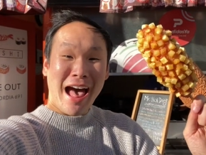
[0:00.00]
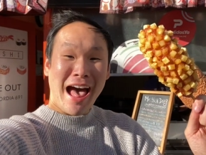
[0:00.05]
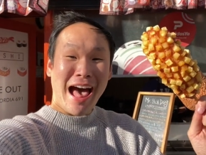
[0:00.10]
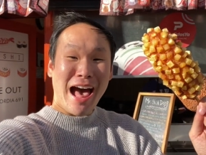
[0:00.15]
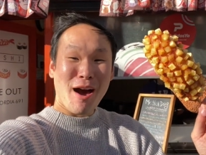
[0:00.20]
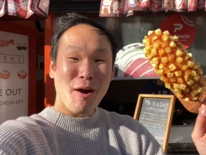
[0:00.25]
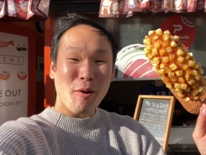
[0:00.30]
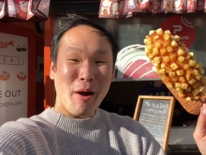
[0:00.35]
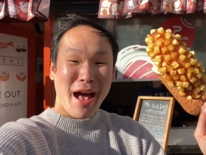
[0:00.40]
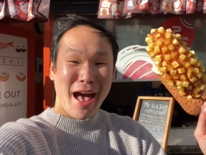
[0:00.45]

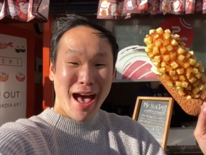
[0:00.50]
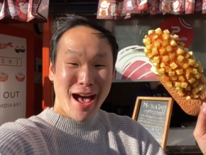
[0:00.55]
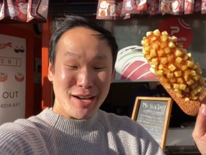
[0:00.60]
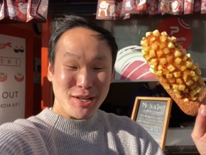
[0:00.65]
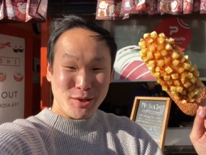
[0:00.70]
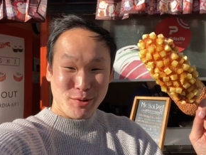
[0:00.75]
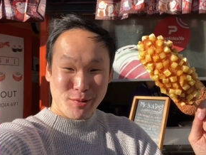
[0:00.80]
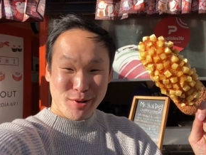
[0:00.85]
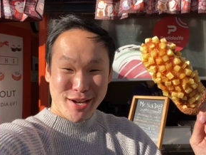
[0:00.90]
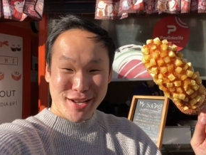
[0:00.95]
how
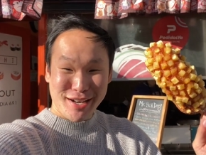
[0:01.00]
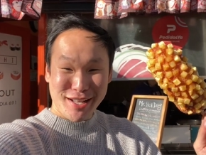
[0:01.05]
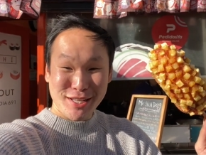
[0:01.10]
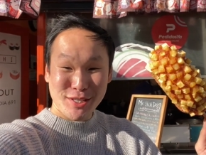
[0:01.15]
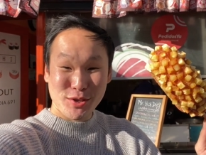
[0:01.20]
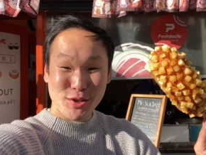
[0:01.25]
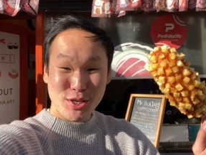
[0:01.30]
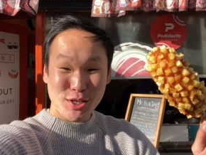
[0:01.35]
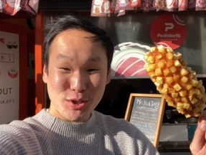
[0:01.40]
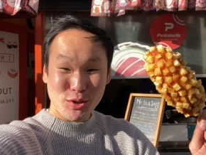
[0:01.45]
accurate
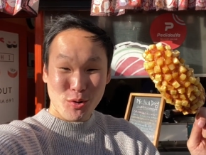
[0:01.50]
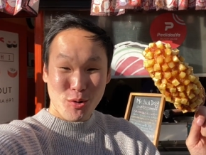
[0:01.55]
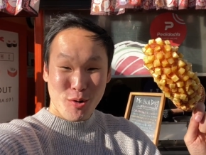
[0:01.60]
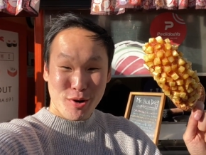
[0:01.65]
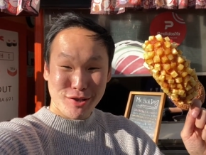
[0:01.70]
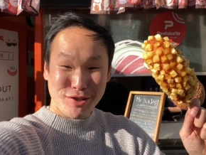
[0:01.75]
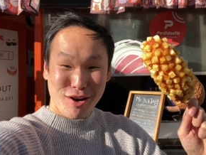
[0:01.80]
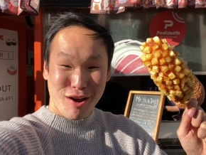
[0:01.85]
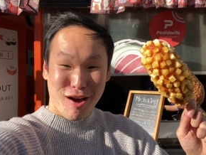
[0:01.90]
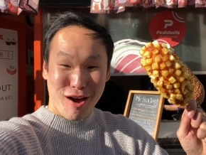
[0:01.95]
is this
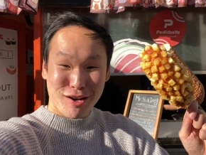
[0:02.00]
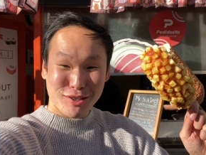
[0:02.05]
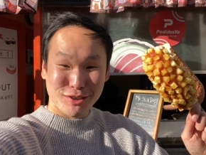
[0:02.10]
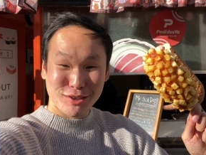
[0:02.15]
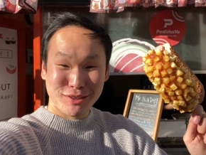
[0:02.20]
corn dog